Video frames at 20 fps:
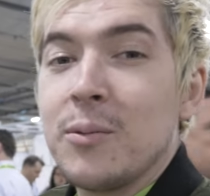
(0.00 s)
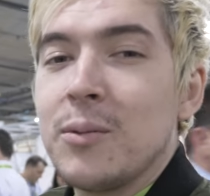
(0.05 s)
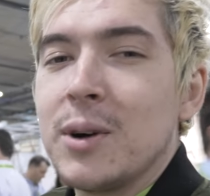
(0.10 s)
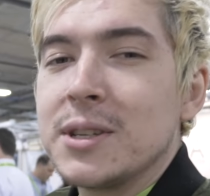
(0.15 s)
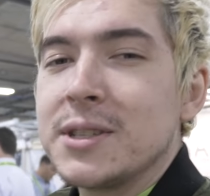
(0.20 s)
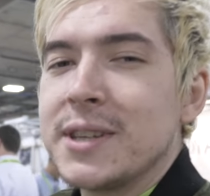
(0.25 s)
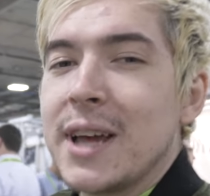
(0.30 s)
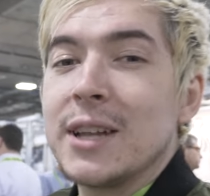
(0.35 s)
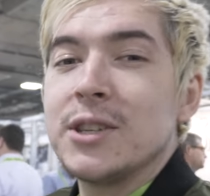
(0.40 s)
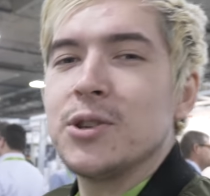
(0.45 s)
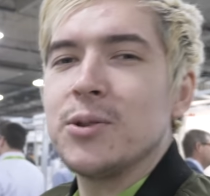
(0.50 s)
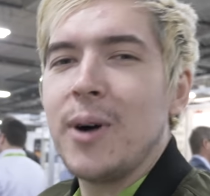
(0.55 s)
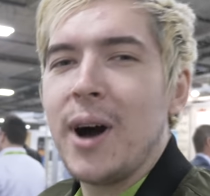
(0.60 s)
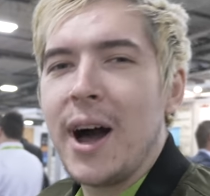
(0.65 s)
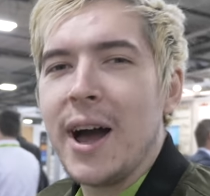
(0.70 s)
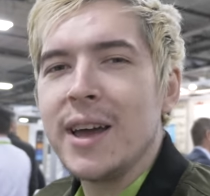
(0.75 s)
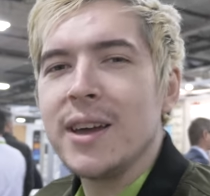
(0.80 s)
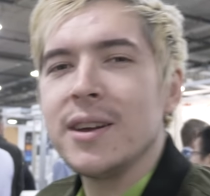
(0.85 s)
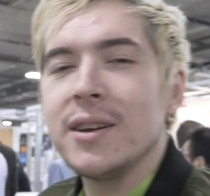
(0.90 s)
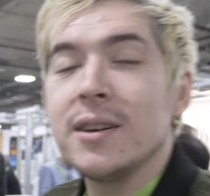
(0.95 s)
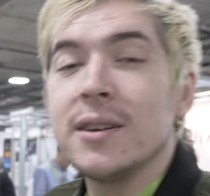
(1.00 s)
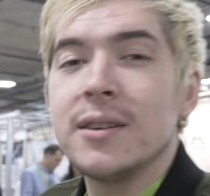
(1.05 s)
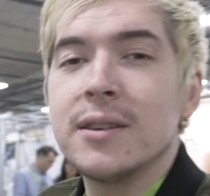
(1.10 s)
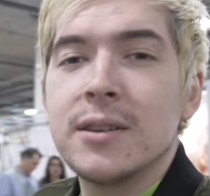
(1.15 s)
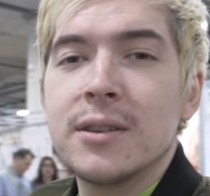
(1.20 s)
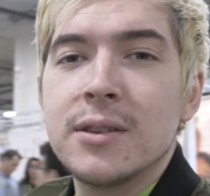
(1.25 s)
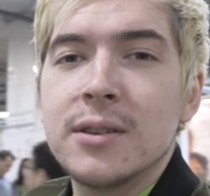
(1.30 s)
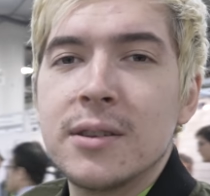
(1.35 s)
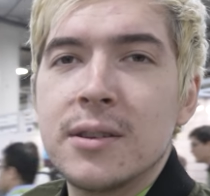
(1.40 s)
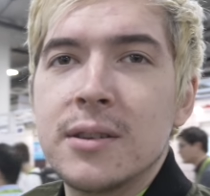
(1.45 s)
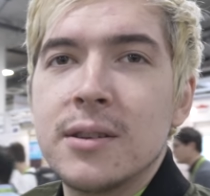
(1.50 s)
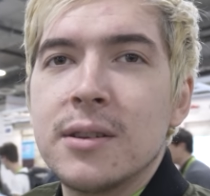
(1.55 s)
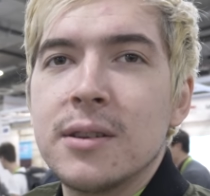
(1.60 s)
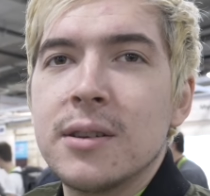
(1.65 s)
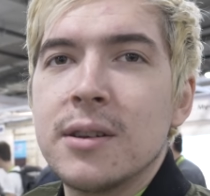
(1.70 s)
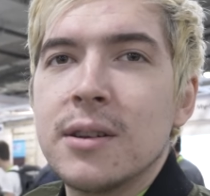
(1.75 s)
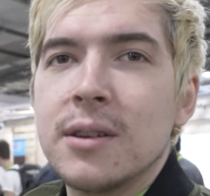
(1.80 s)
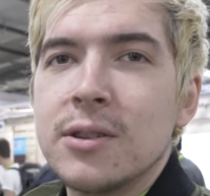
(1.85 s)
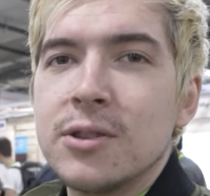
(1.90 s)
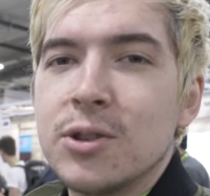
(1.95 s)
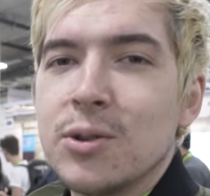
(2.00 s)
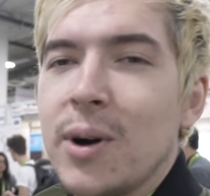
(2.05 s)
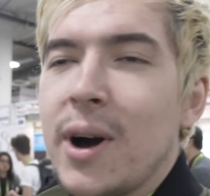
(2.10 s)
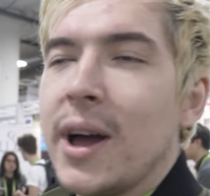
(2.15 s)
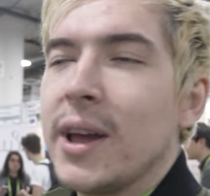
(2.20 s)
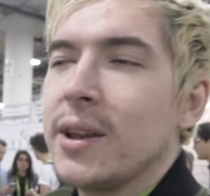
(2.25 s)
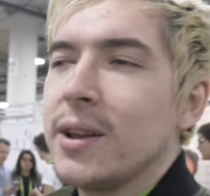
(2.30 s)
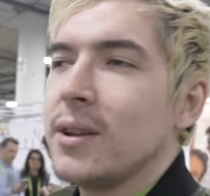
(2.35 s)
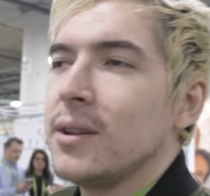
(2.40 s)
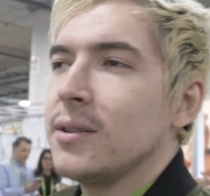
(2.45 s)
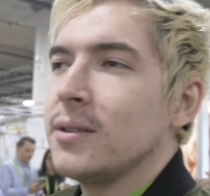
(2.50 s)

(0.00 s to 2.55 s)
What's that? Do I? Do I?